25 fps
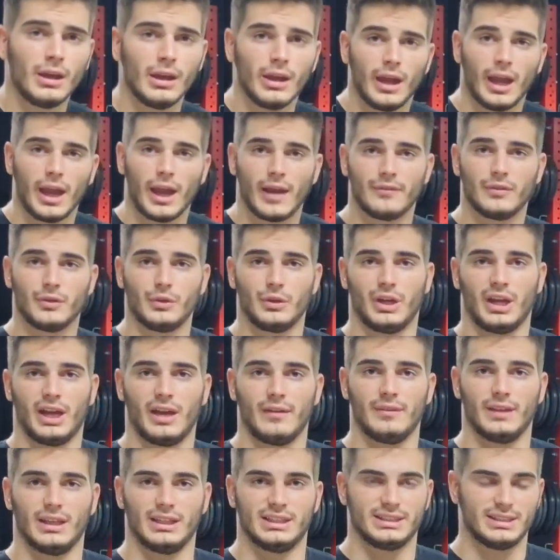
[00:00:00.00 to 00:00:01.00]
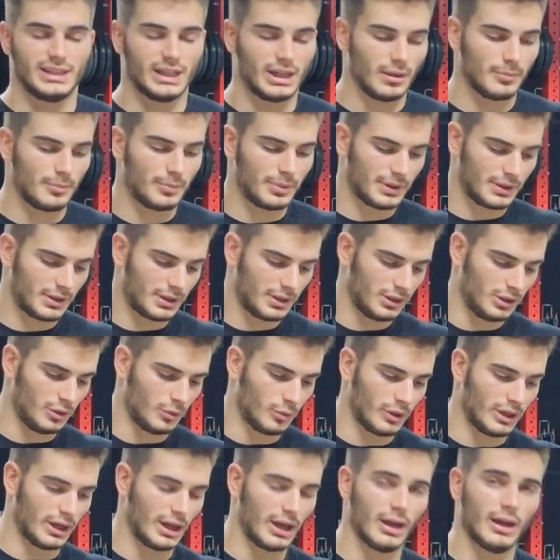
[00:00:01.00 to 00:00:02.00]
After you have that setup, you
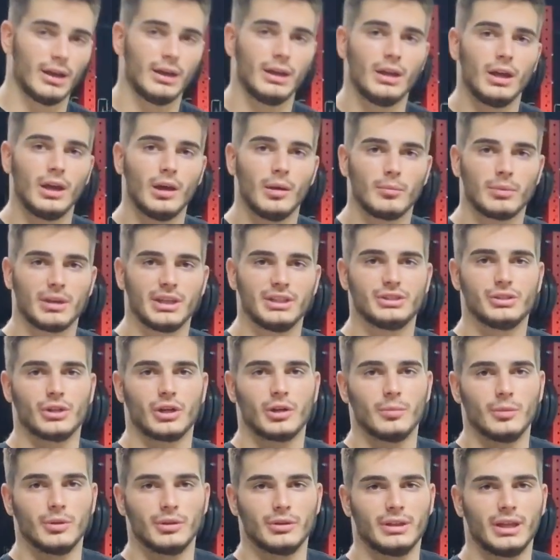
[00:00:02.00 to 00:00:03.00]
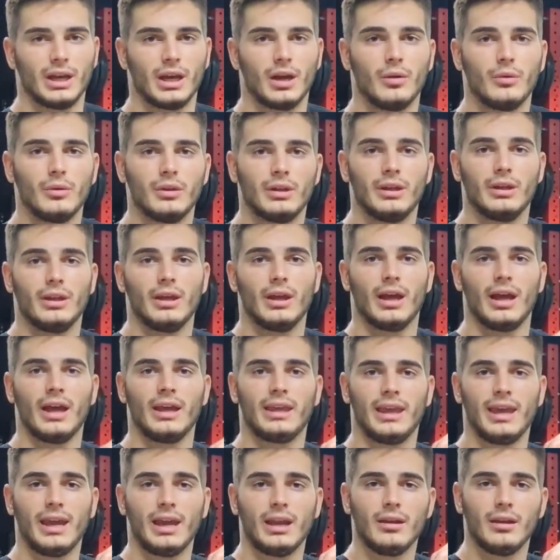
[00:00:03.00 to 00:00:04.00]
want to place your elbow down,
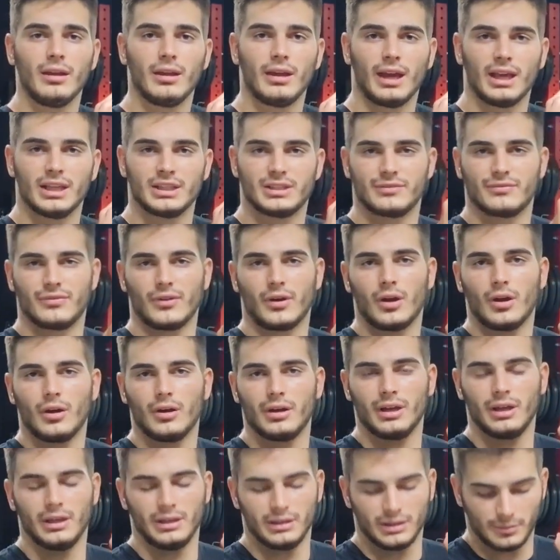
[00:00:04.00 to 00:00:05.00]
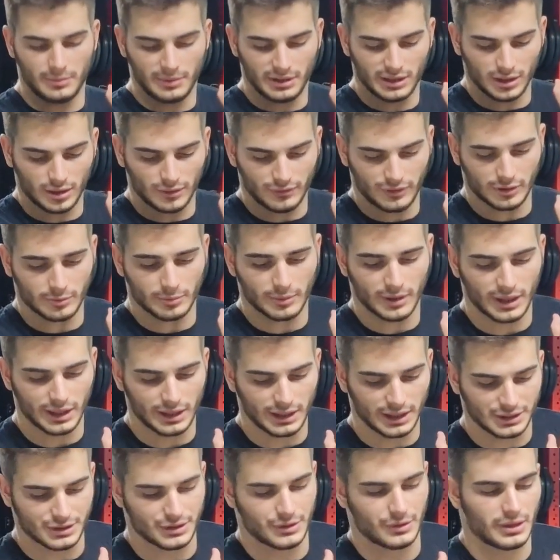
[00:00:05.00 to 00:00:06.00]
again as far in the middle of your
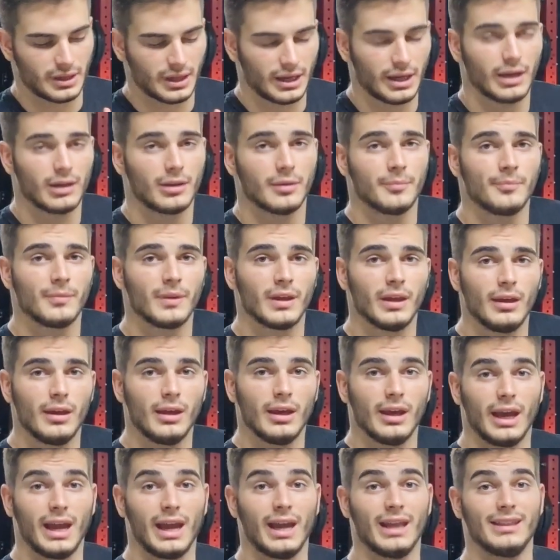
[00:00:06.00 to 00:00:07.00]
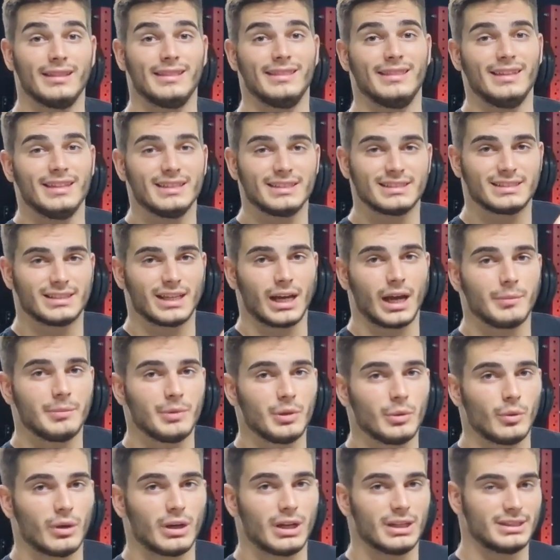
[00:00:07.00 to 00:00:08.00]
body as you can, and this time
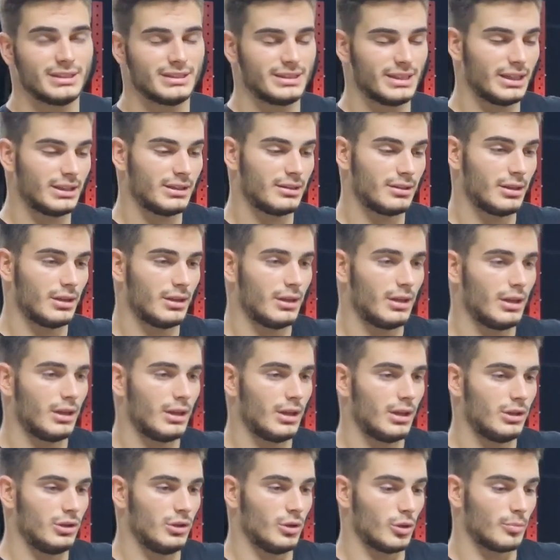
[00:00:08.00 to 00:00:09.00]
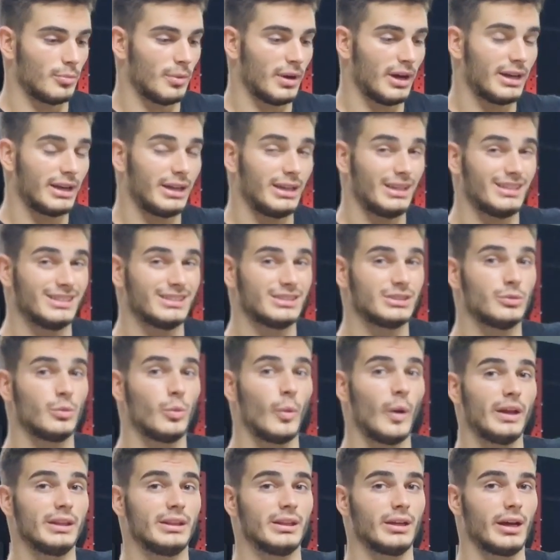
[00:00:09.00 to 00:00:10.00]
you want to sit your body
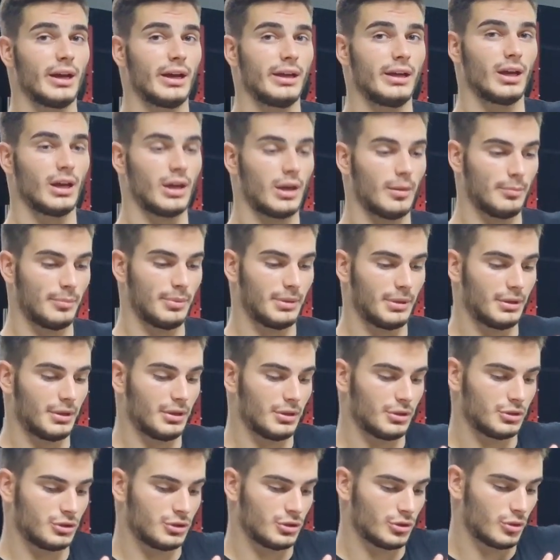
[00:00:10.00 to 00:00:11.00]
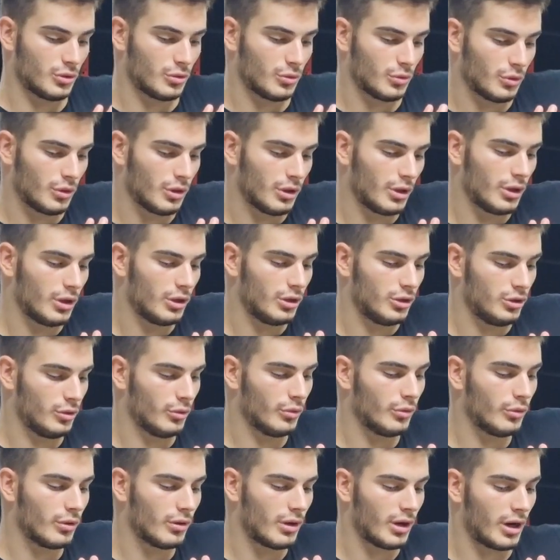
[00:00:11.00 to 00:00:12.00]
quite high up, so
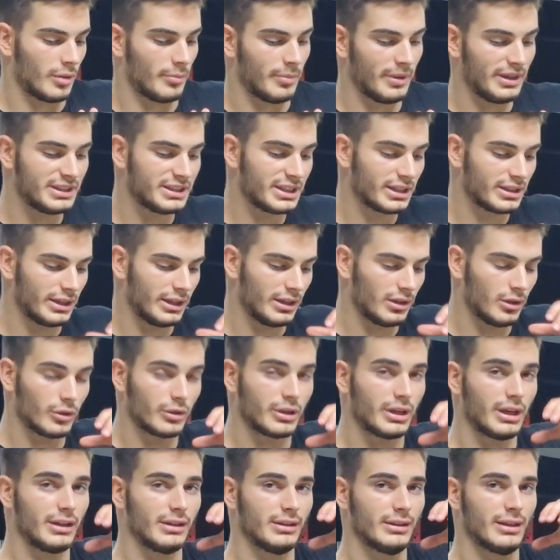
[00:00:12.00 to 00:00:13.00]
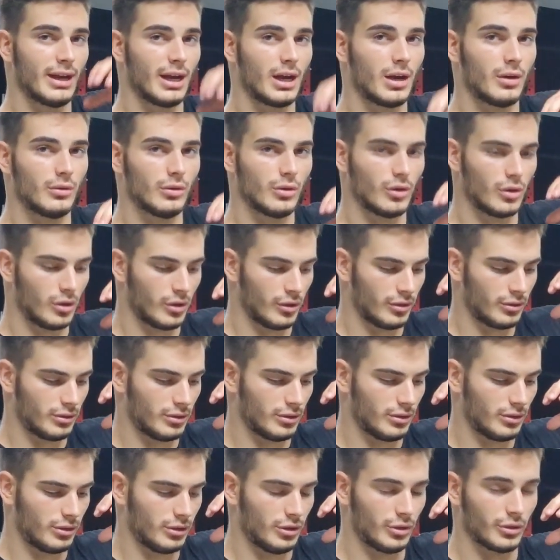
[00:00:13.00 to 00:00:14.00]
you are basically looking down on
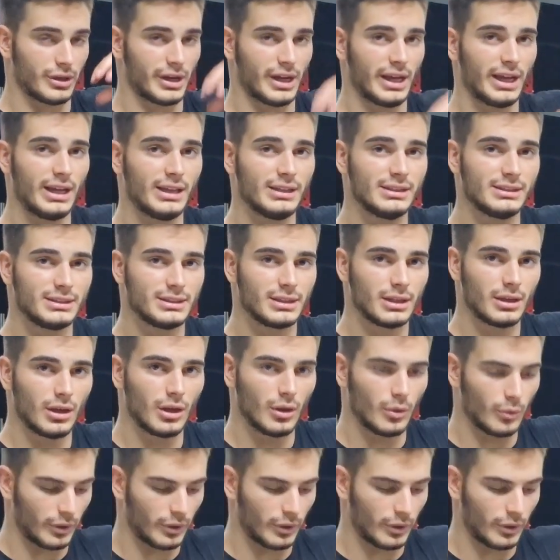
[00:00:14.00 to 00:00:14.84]
your hands.